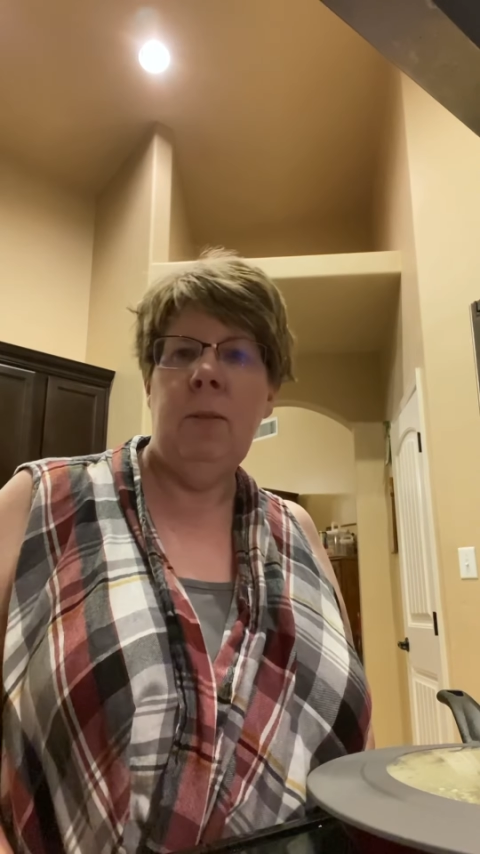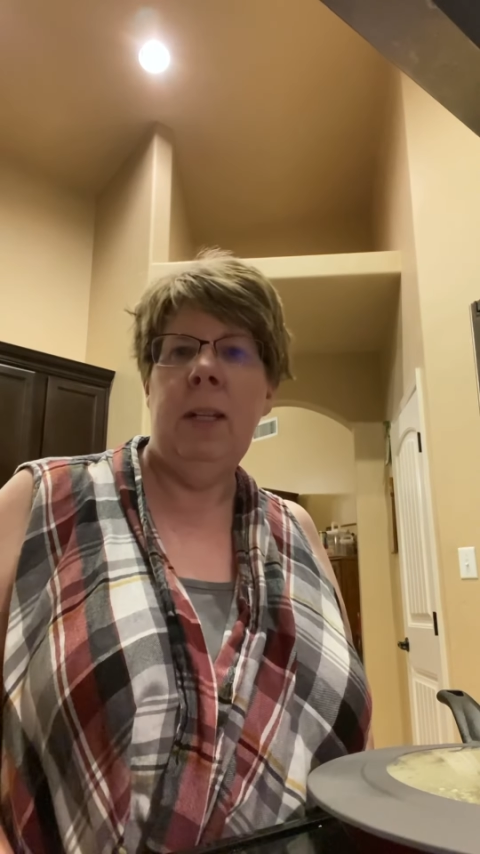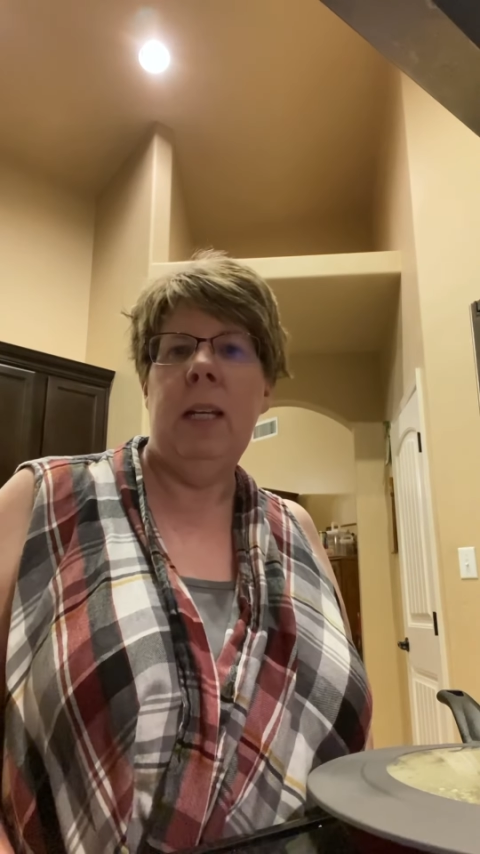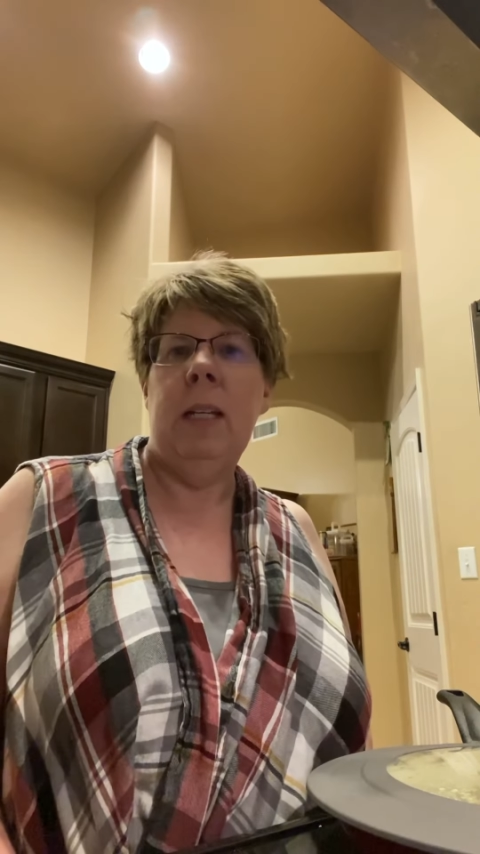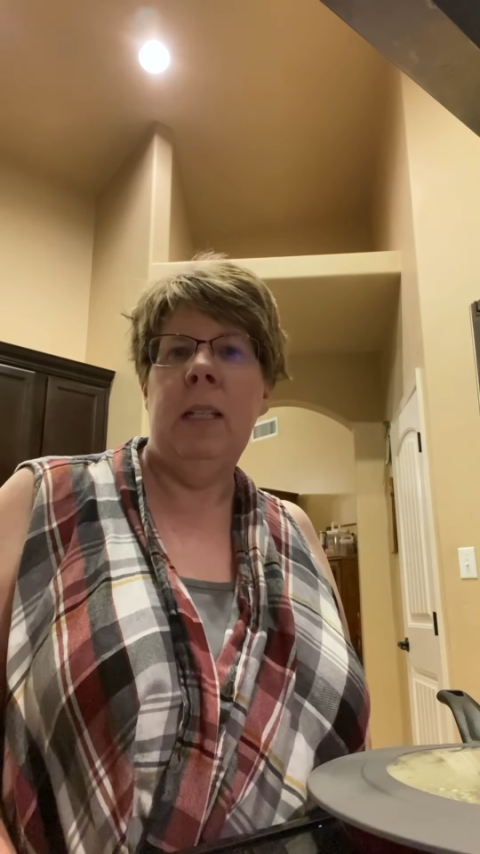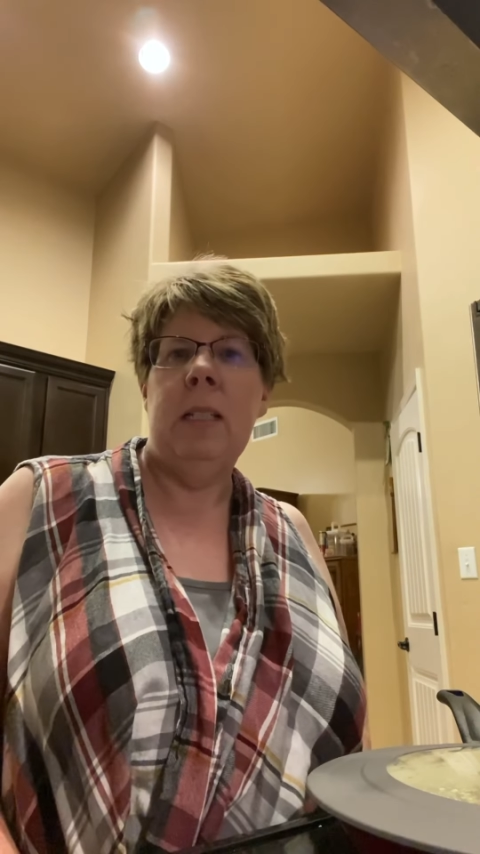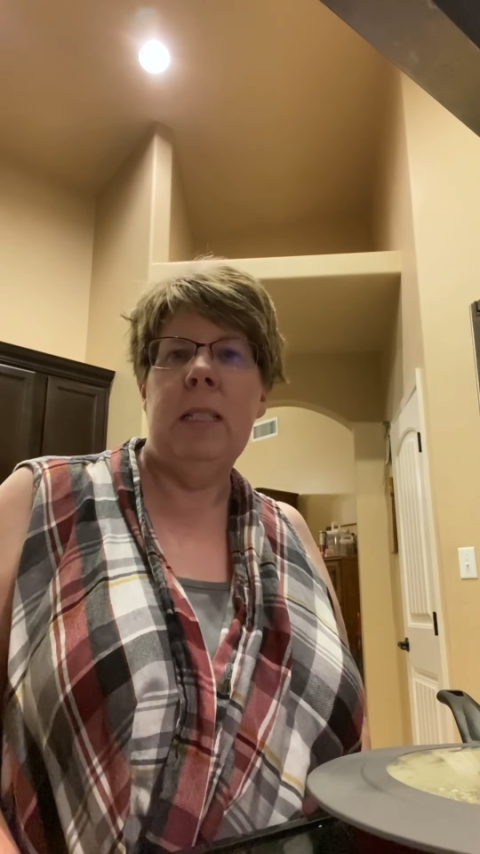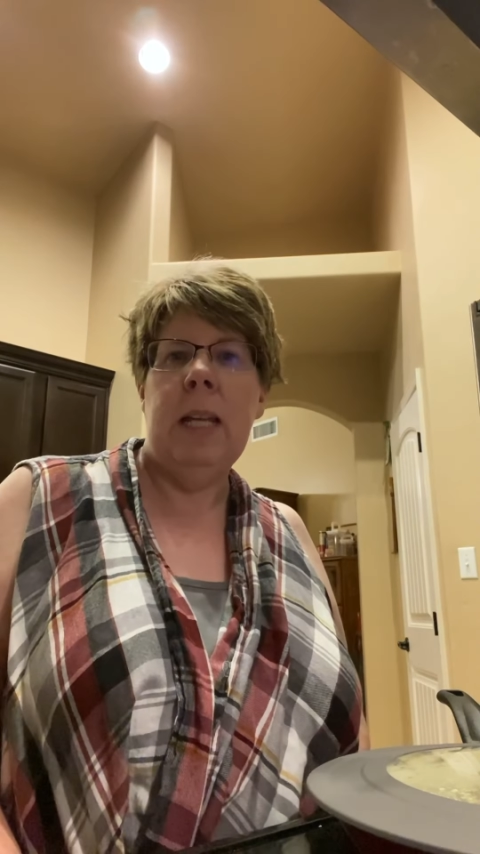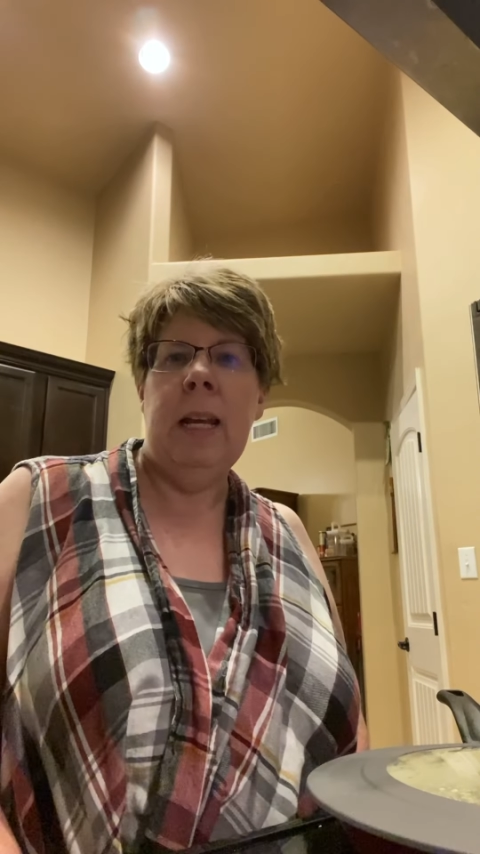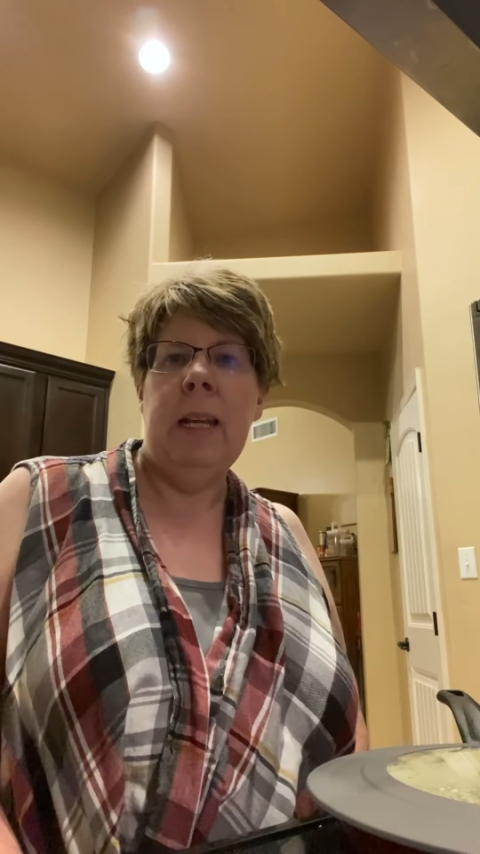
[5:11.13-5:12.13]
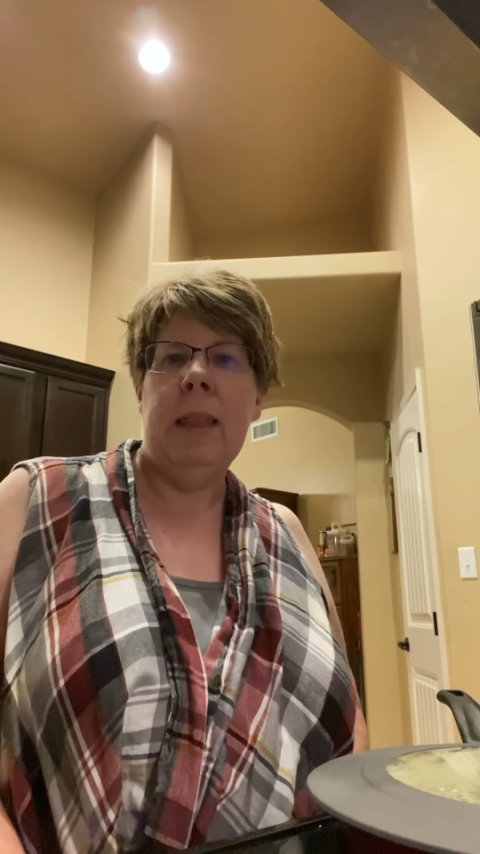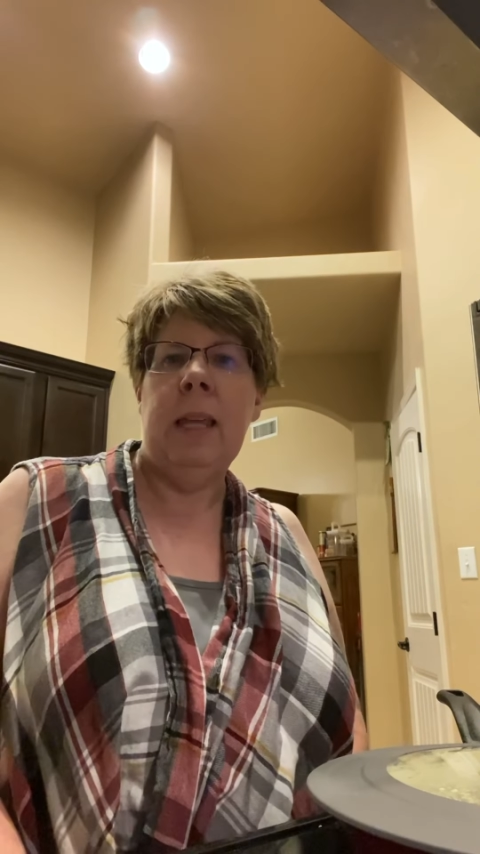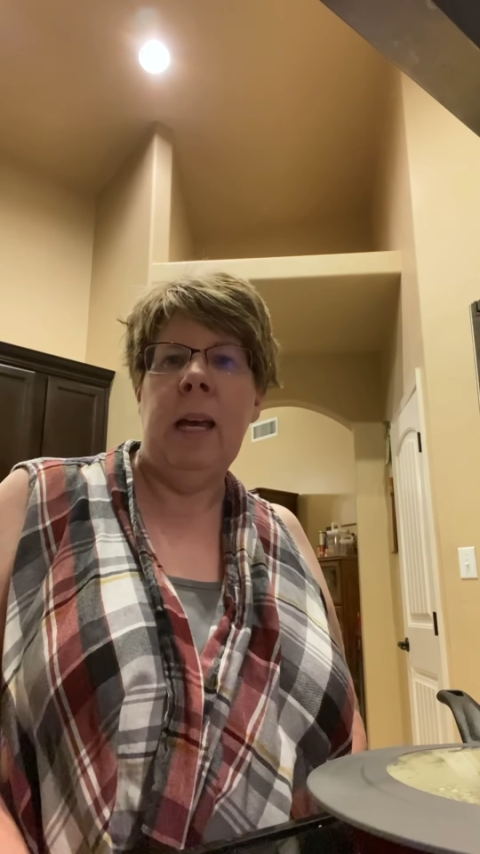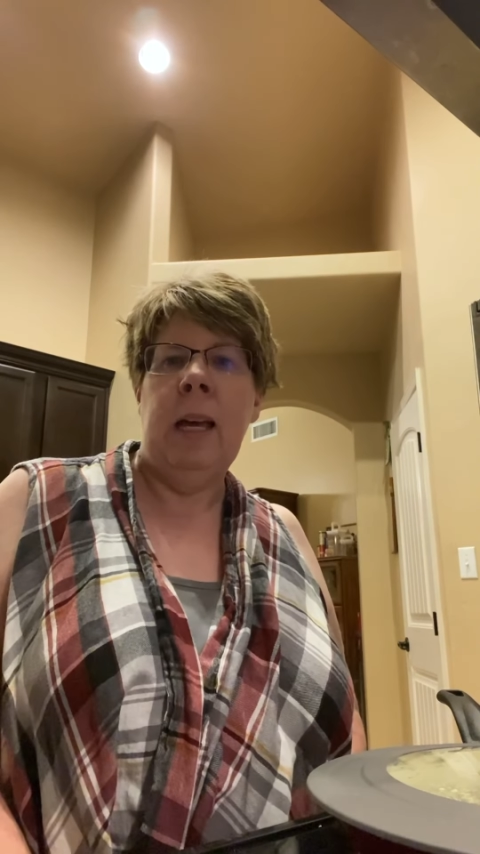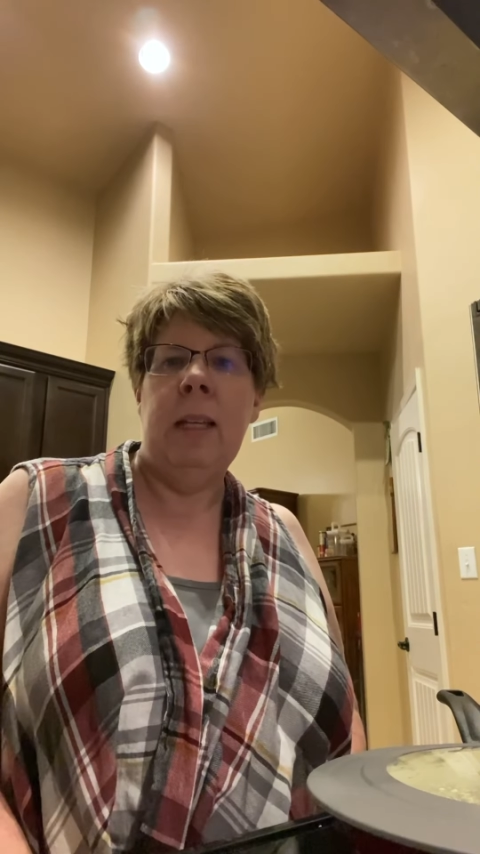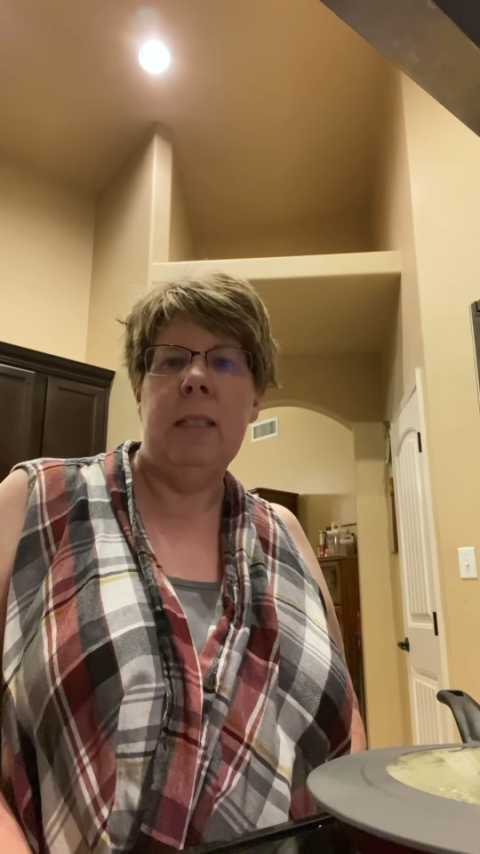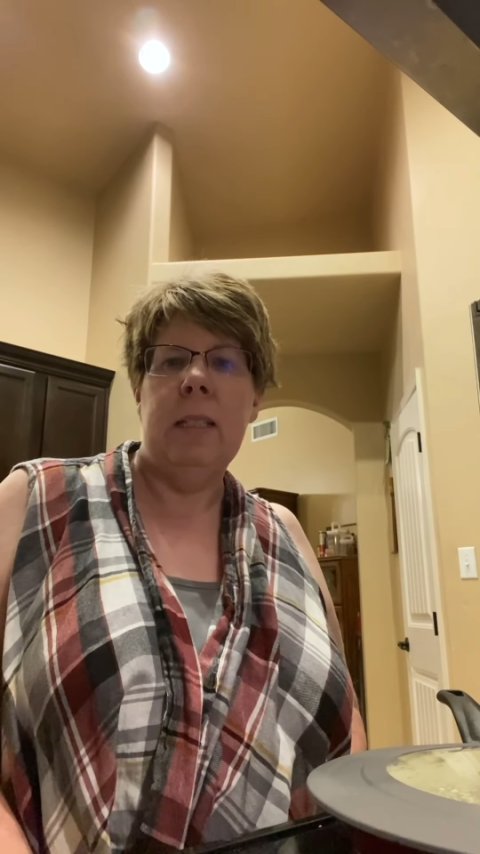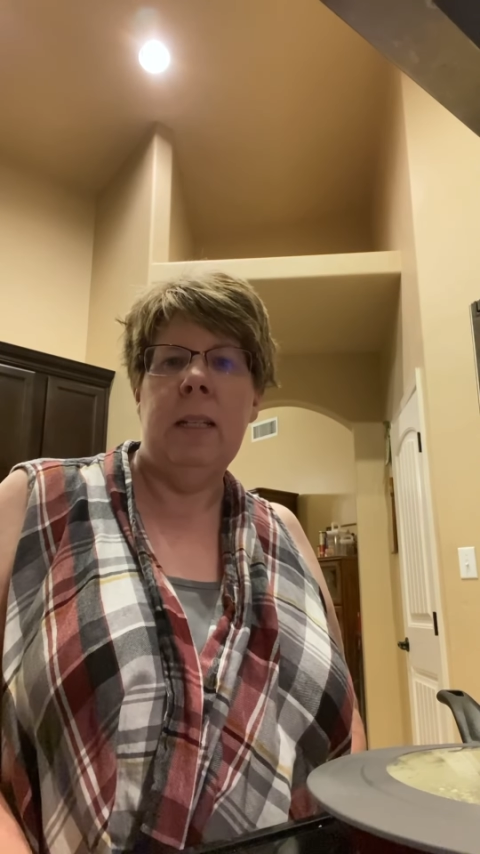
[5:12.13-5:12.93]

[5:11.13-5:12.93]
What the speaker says: we can take that